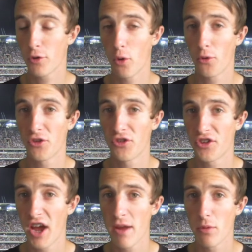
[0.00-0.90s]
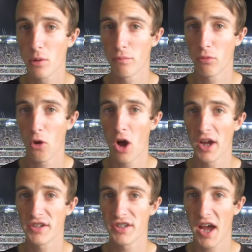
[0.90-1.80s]
Of course, it's the debut of
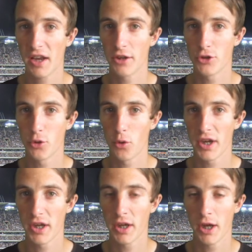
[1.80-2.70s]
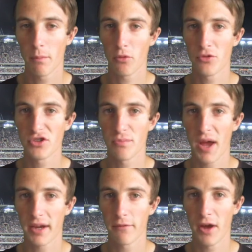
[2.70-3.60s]
Brian Taylor joining Bruce
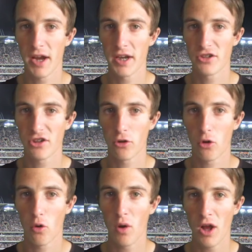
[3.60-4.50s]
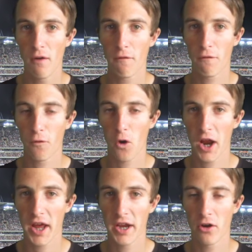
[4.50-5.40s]
McAvaney to call
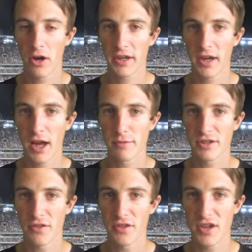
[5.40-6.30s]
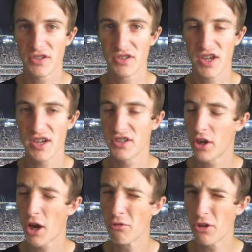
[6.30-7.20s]
Friday night games this season.
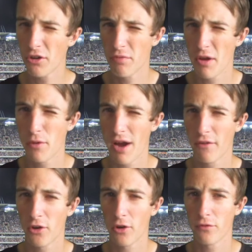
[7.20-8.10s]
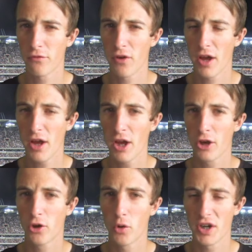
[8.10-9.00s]
I know a lot of people have a lot of
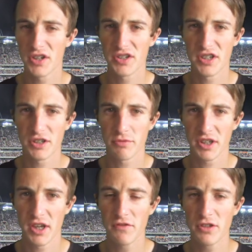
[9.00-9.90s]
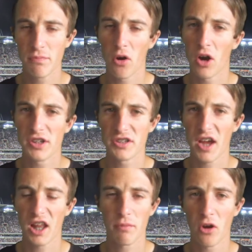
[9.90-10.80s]
criticism to give to Brian
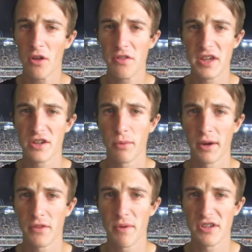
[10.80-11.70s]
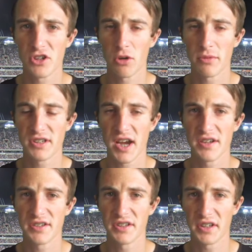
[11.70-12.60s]
Taylor, but I think he's one of the best
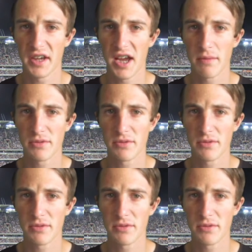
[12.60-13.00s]
commentators in the game.